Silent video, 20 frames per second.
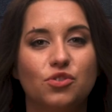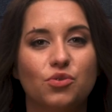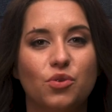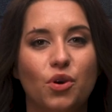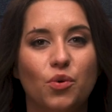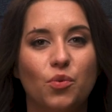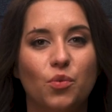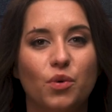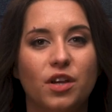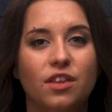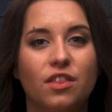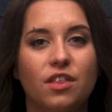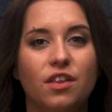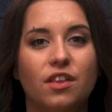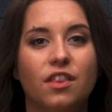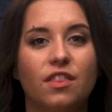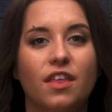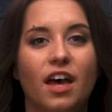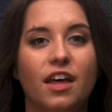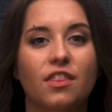stroke width
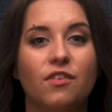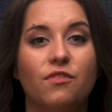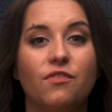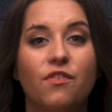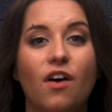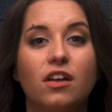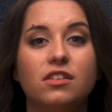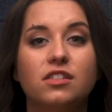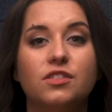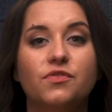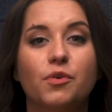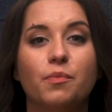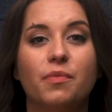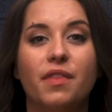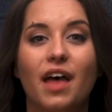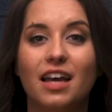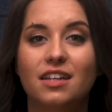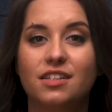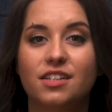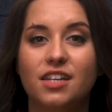that the fonts from
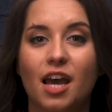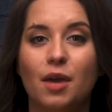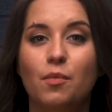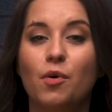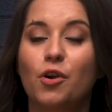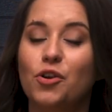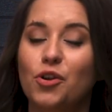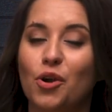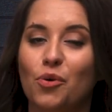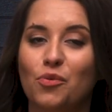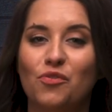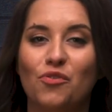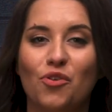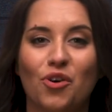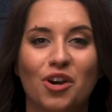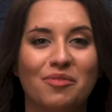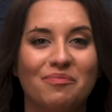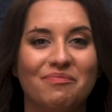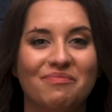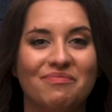that time are known
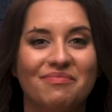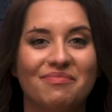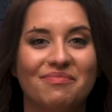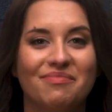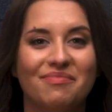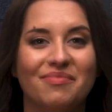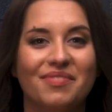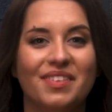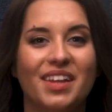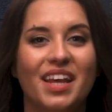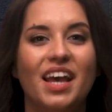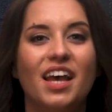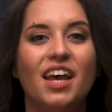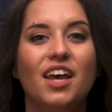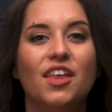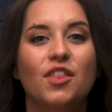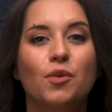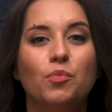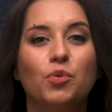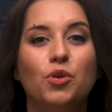for.
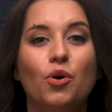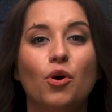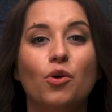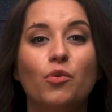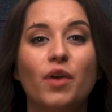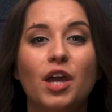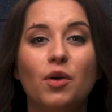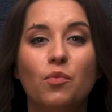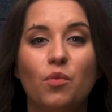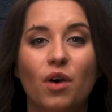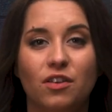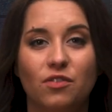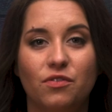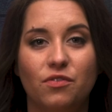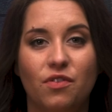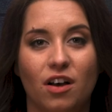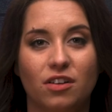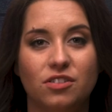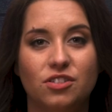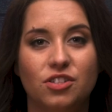The Poiret One
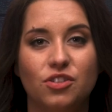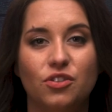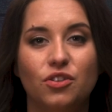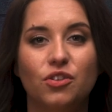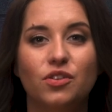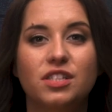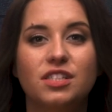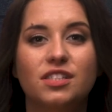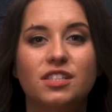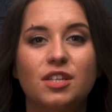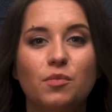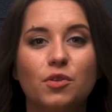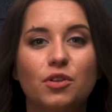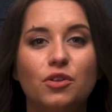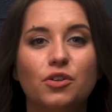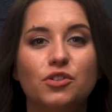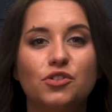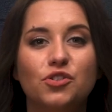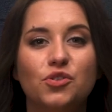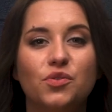font looks
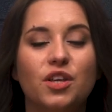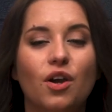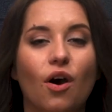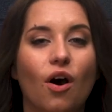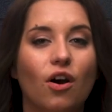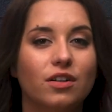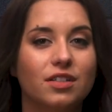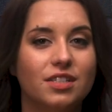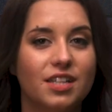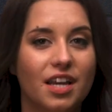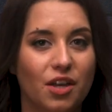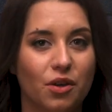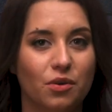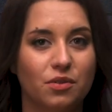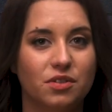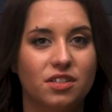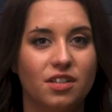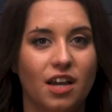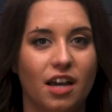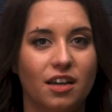similar to the Art
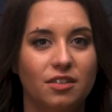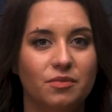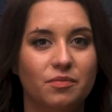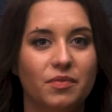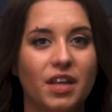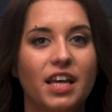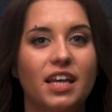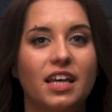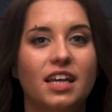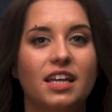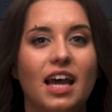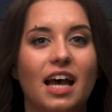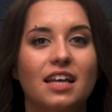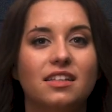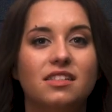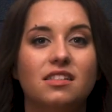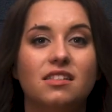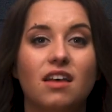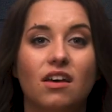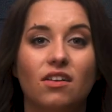Deco style. It
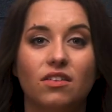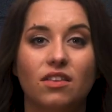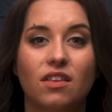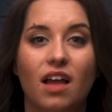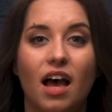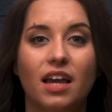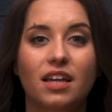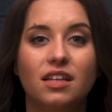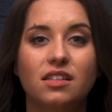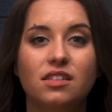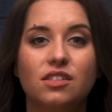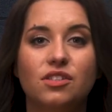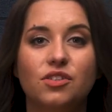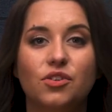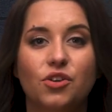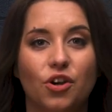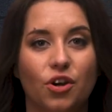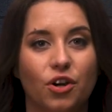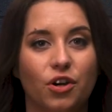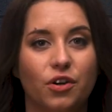has subtle lines,
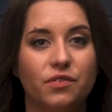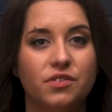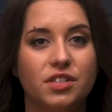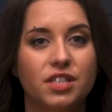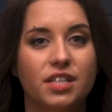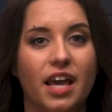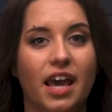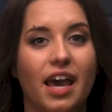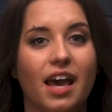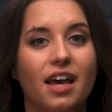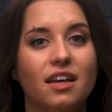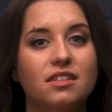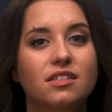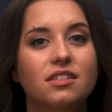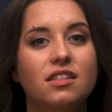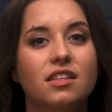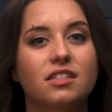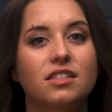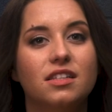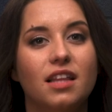curves, and
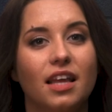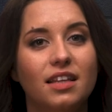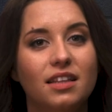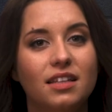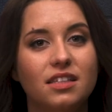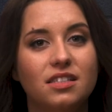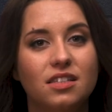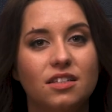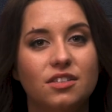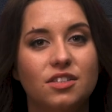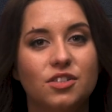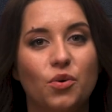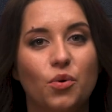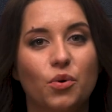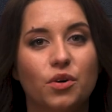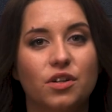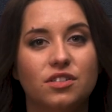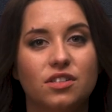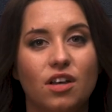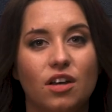the slightly tilted
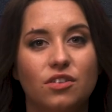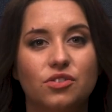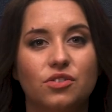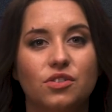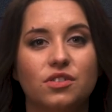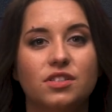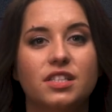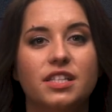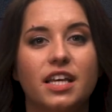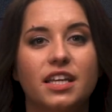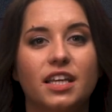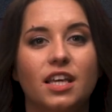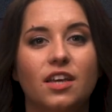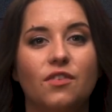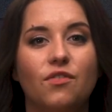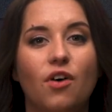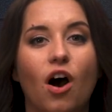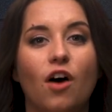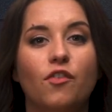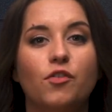horizontals that
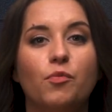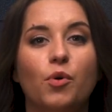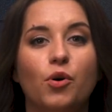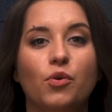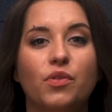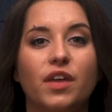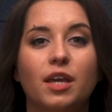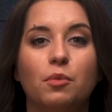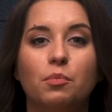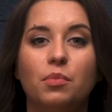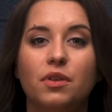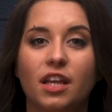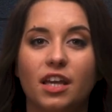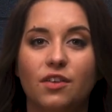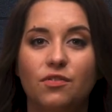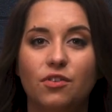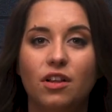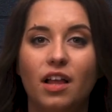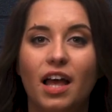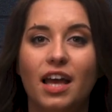give off both a
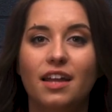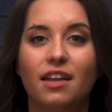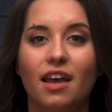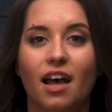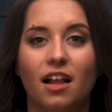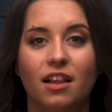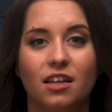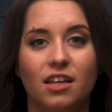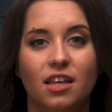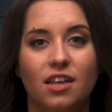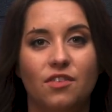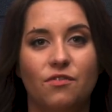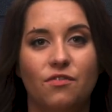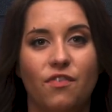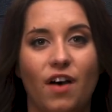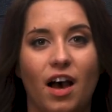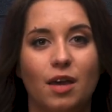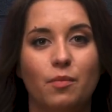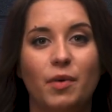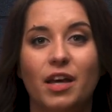playful and elegant
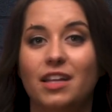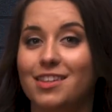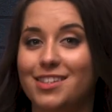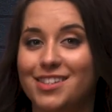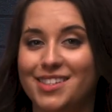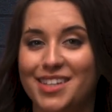vibe at the